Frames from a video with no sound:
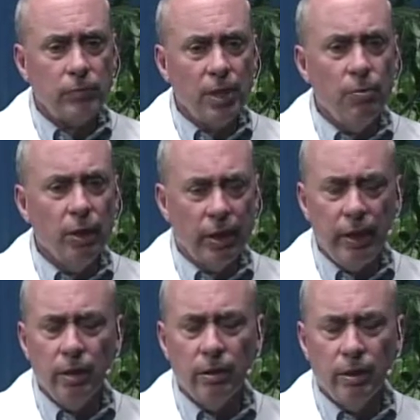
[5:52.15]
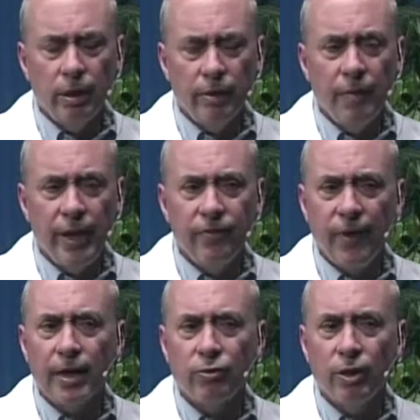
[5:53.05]
But again, the main
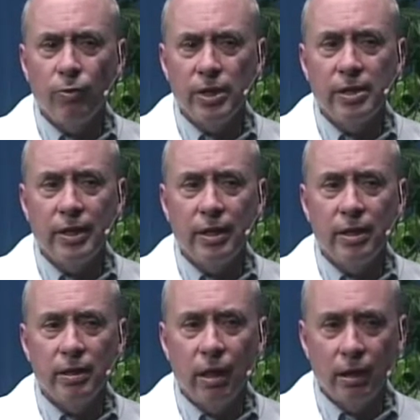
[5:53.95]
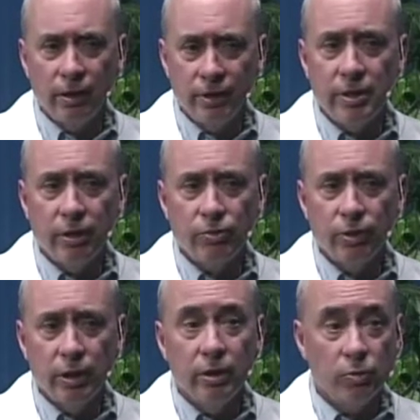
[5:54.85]
factor that we see in this
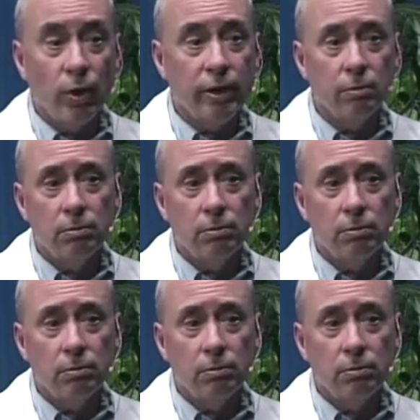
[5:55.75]
country is weight.